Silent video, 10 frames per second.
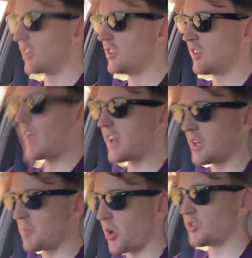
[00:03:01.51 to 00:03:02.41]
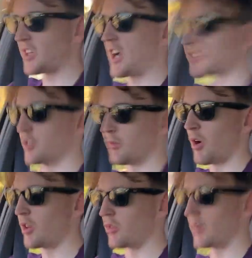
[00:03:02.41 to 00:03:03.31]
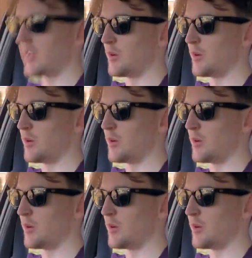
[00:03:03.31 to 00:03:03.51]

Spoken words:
It's louder than most cars on the road already,